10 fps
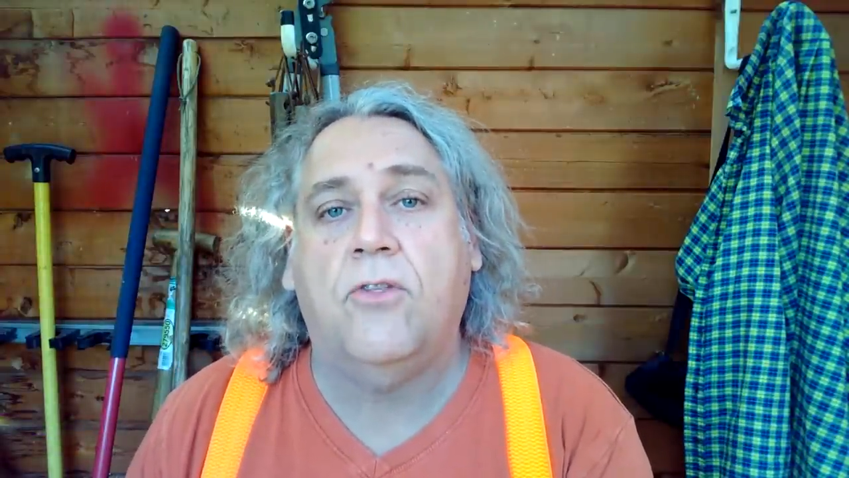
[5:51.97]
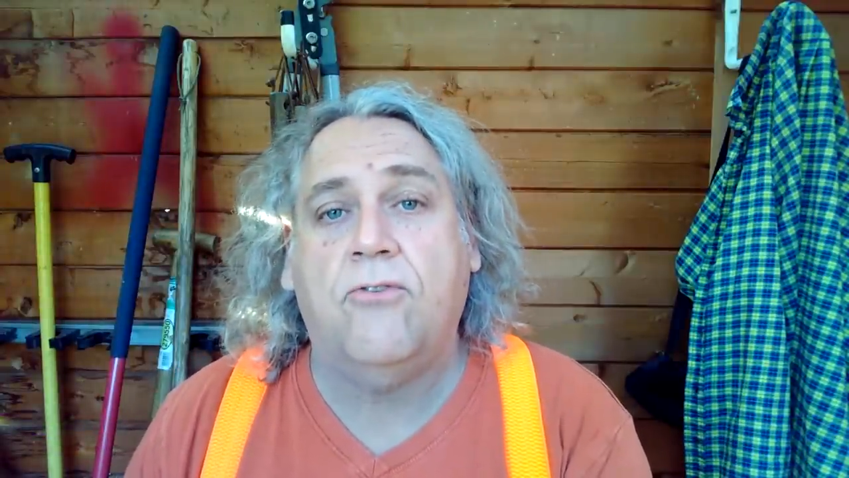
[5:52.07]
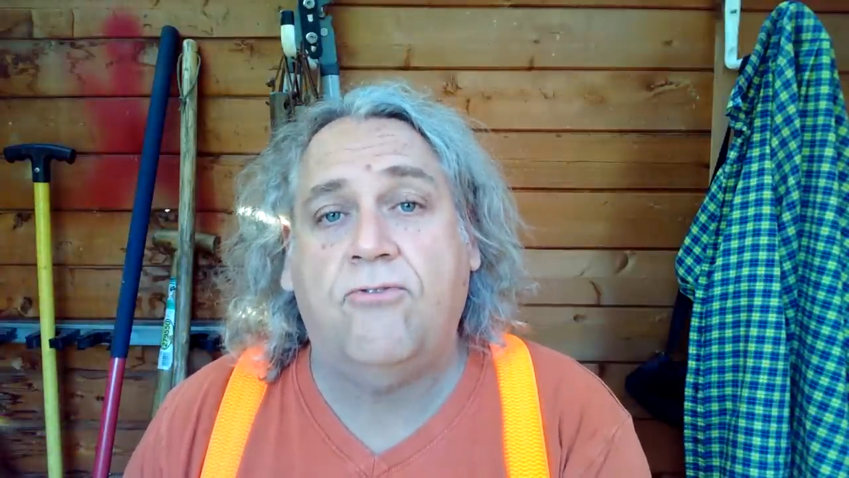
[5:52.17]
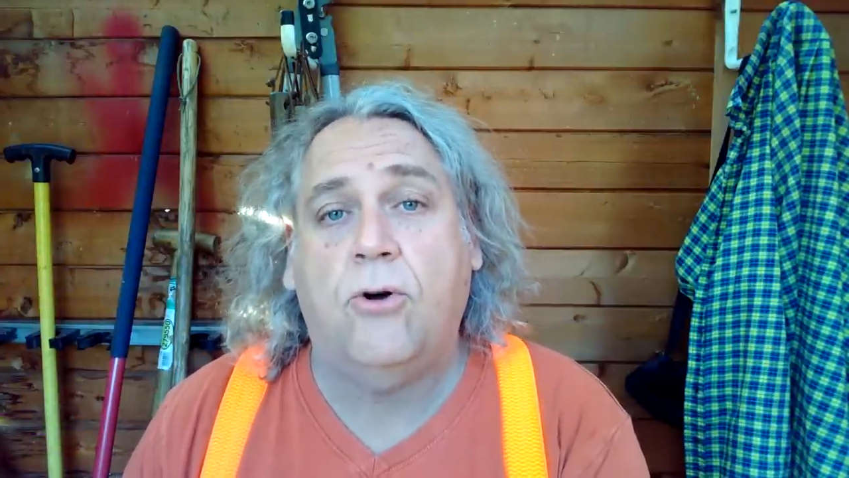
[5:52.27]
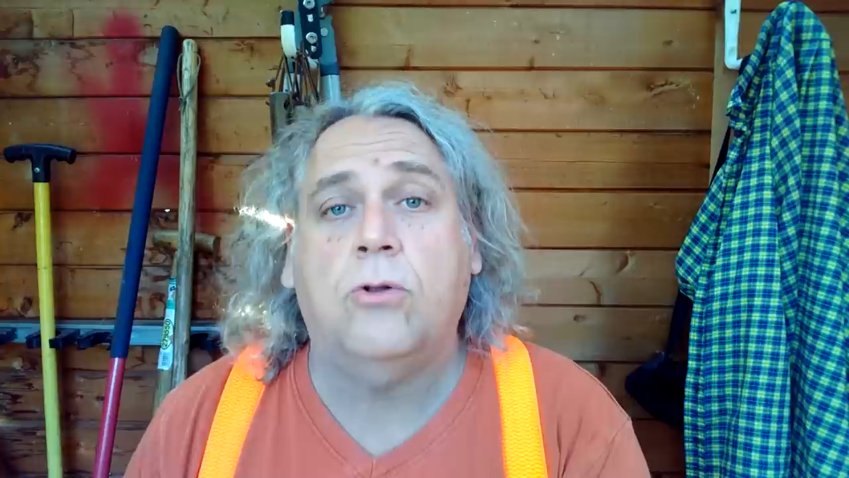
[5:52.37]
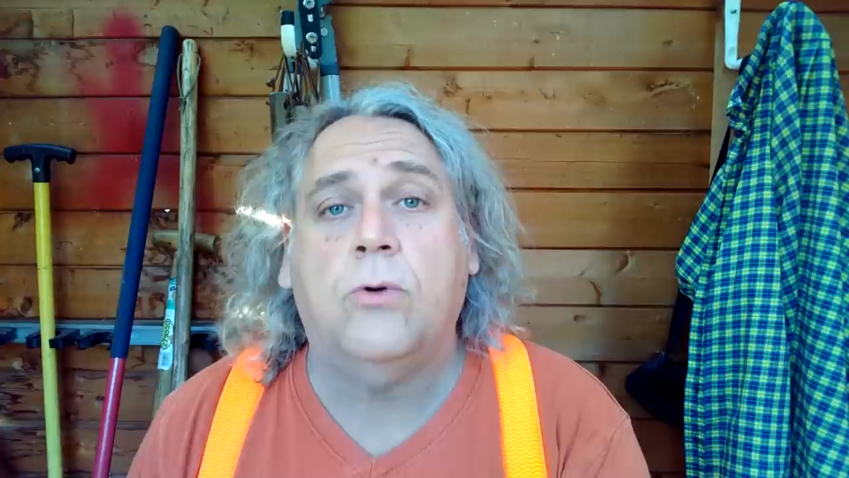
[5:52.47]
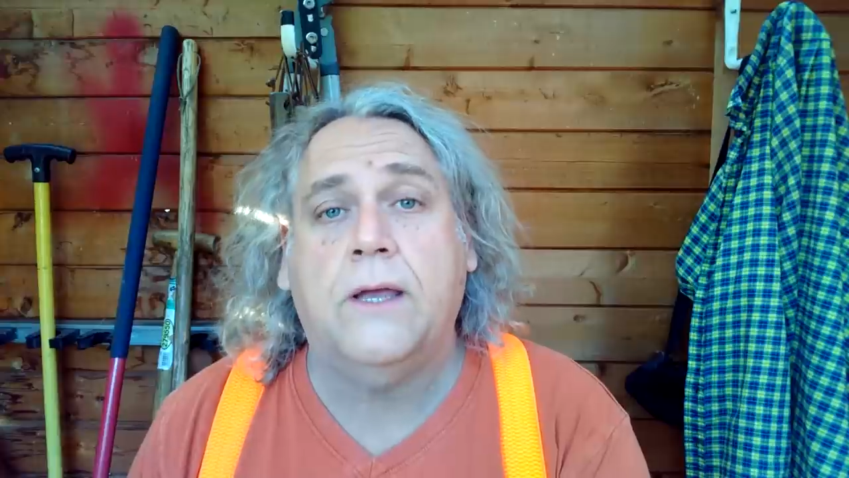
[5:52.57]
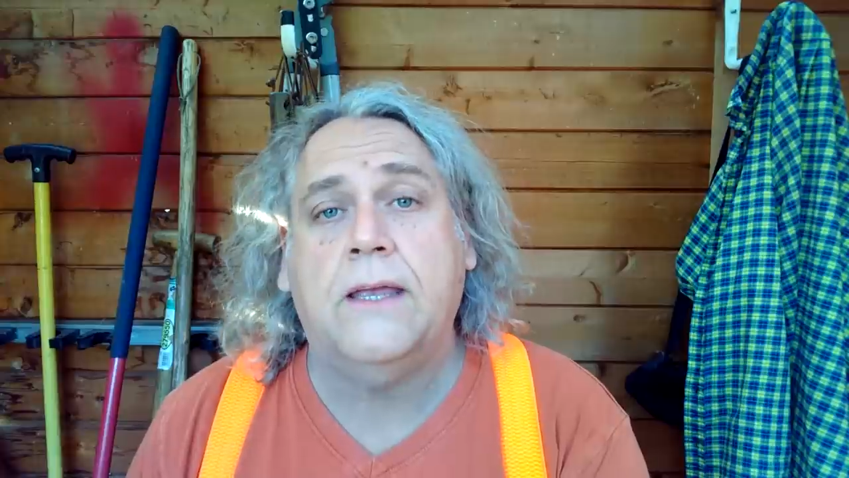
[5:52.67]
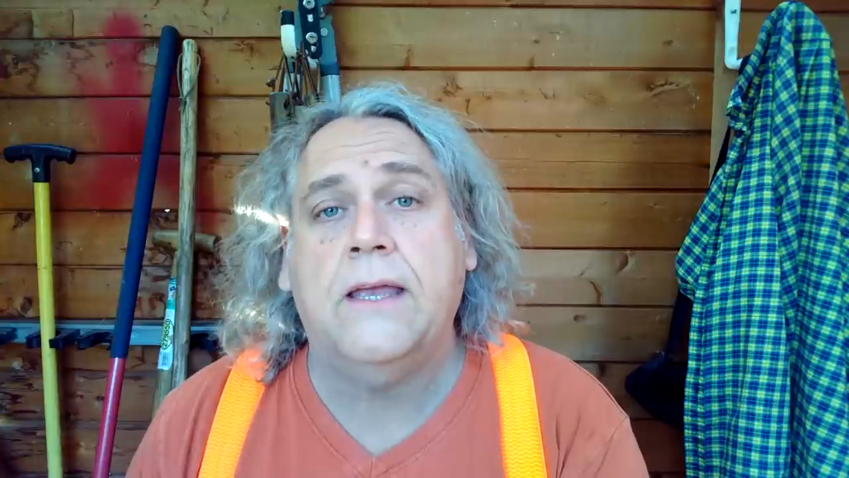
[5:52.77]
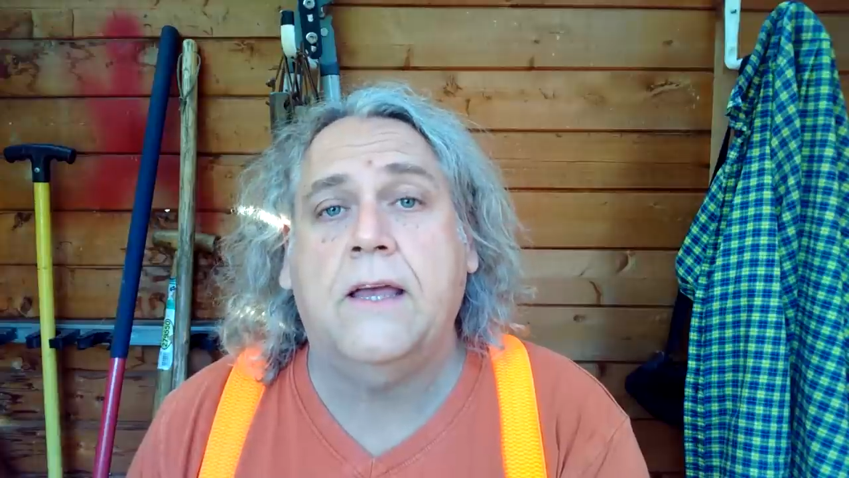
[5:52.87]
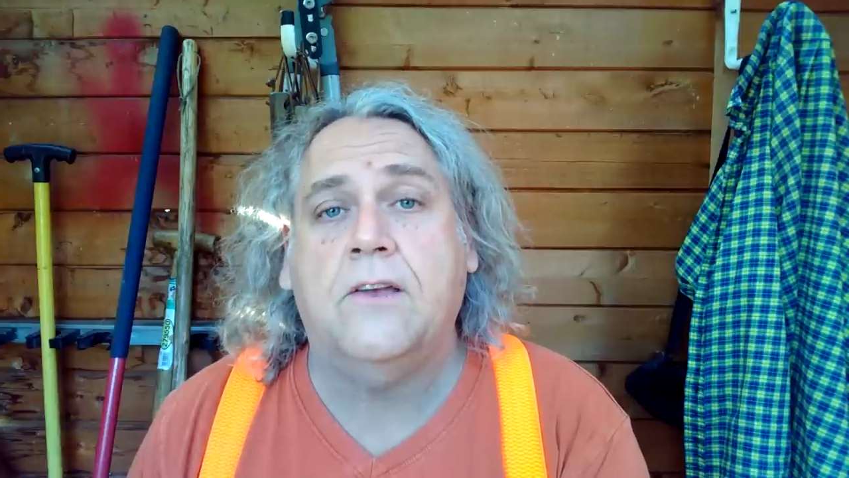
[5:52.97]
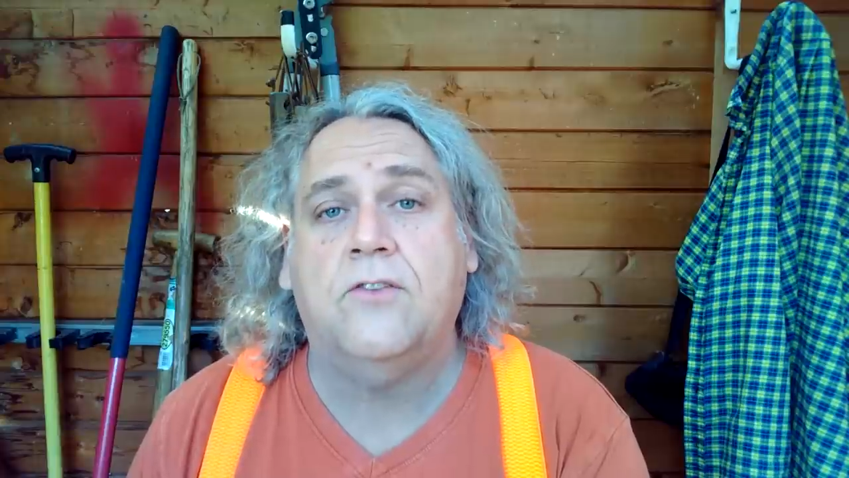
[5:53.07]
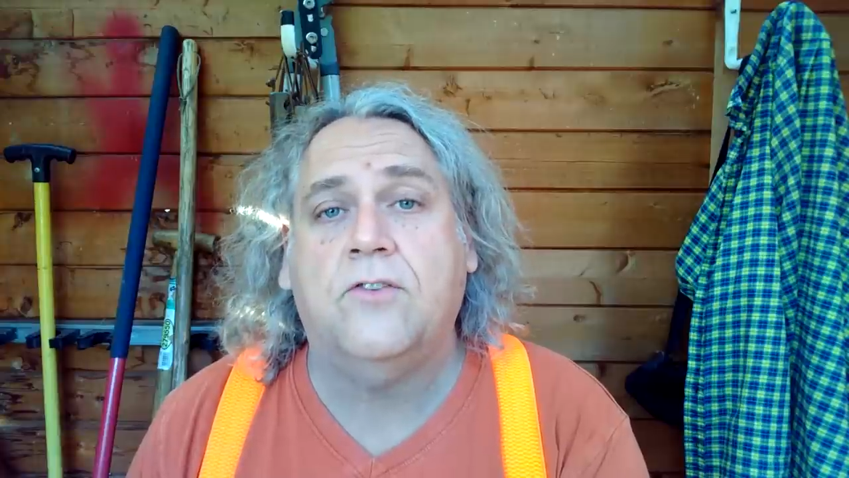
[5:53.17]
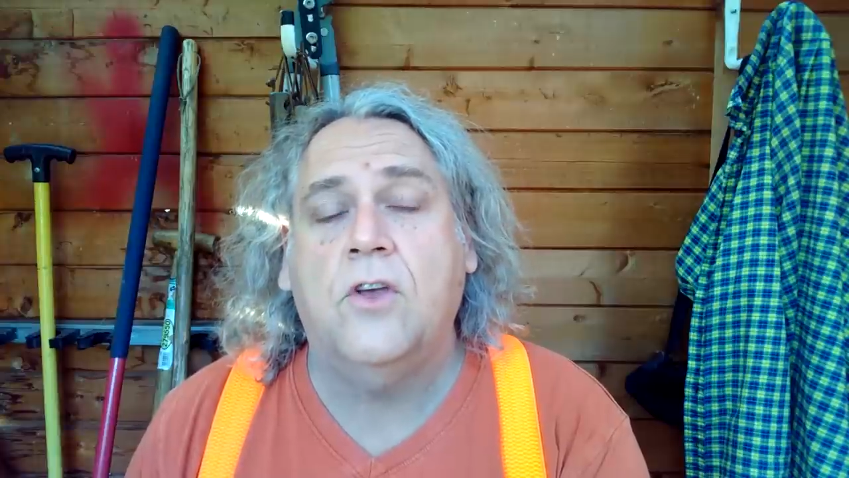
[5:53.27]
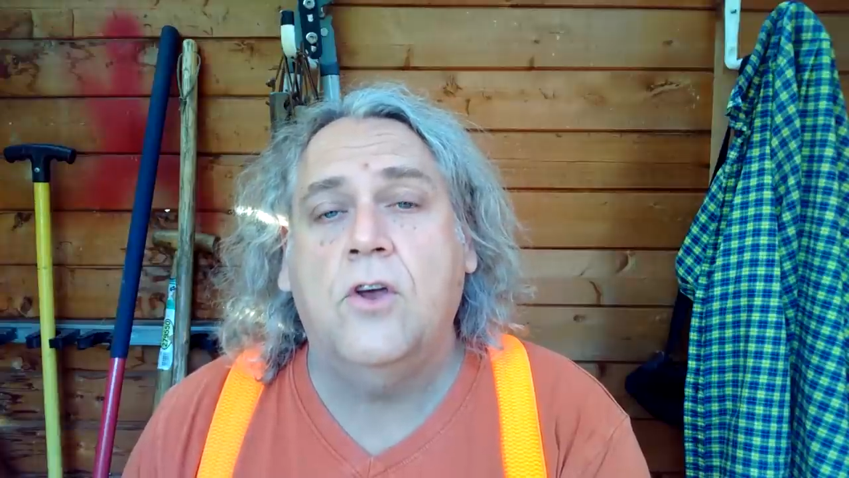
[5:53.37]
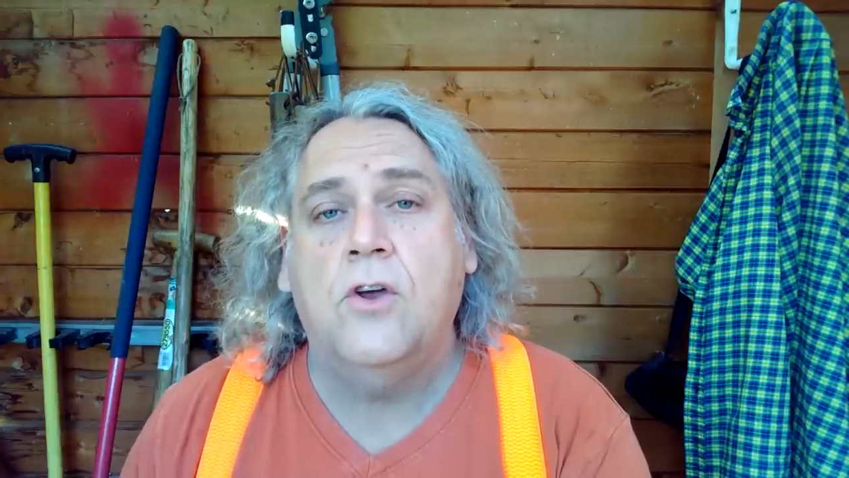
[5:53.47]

the following year's